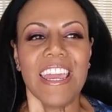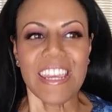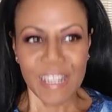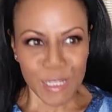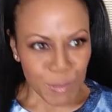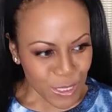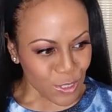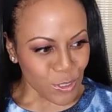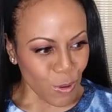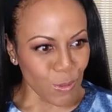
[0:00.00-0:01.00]
It has
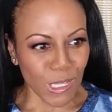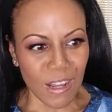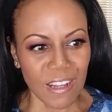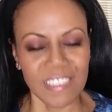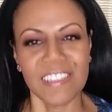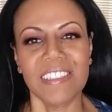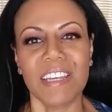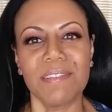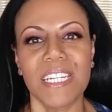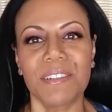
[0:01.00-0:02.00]
been so long
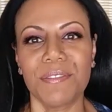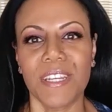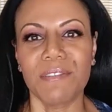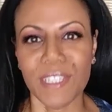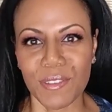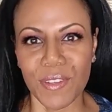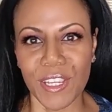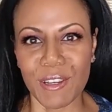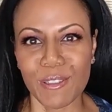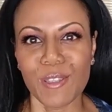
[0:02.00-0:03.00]
since I've done a favorites
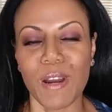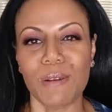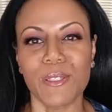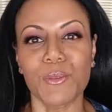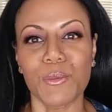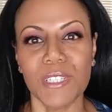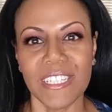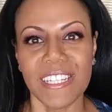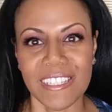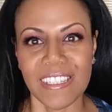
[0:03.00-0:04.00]
video, so I was
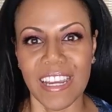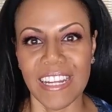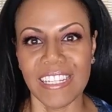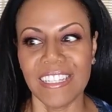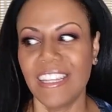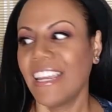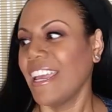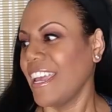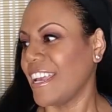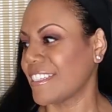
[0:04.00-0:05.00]
really excited
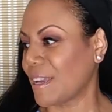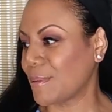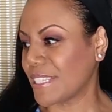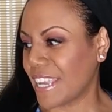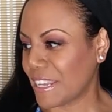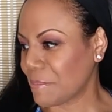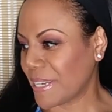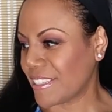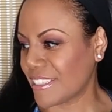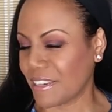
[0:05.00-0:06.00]
as I was getting
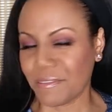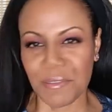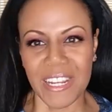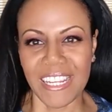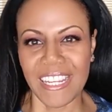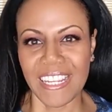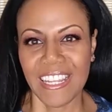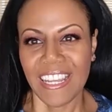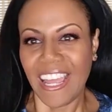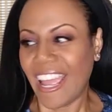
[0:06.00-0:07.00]
my stuff
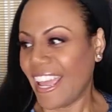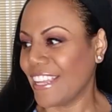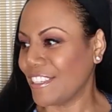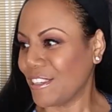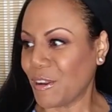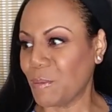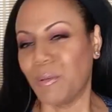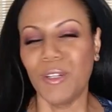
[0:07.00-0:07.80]
ready and, you know,